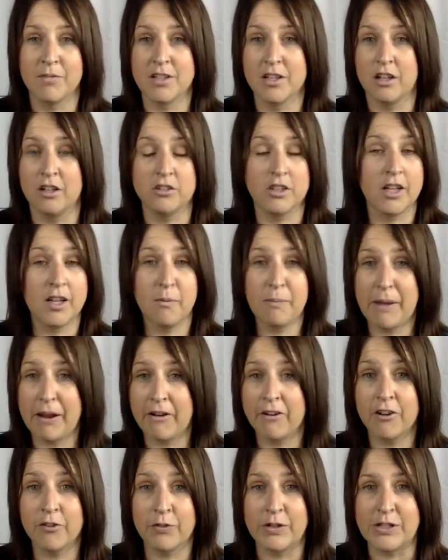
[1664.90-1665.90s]
a lot of
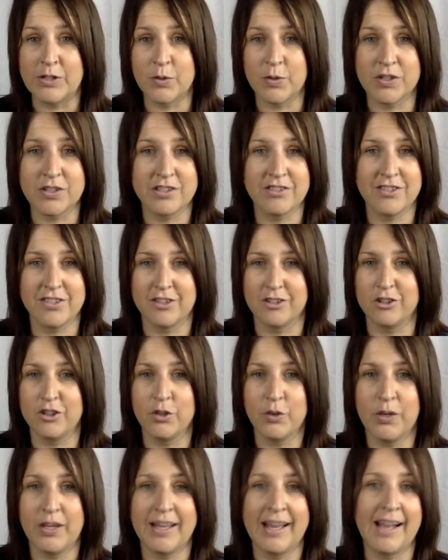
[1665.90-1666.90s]
parent resources,
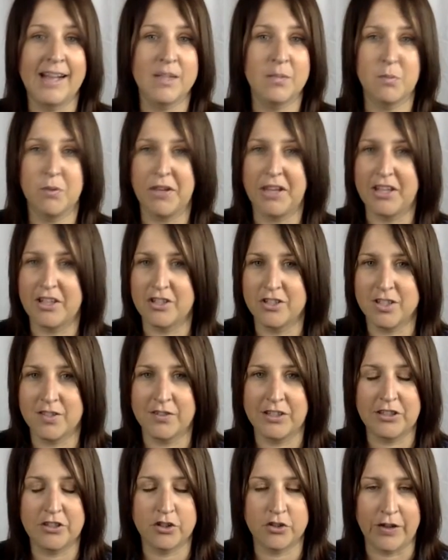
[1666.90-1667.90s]
including explanations of
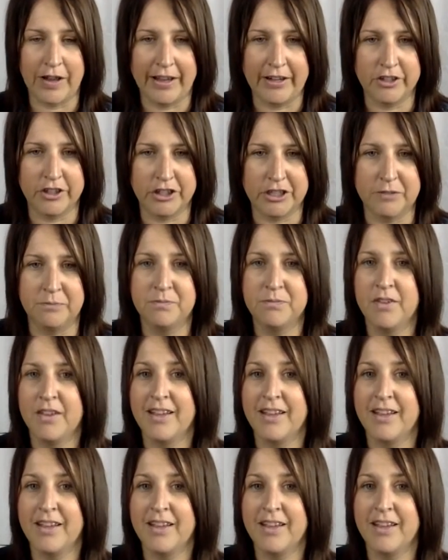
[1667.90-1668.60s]
each strategy,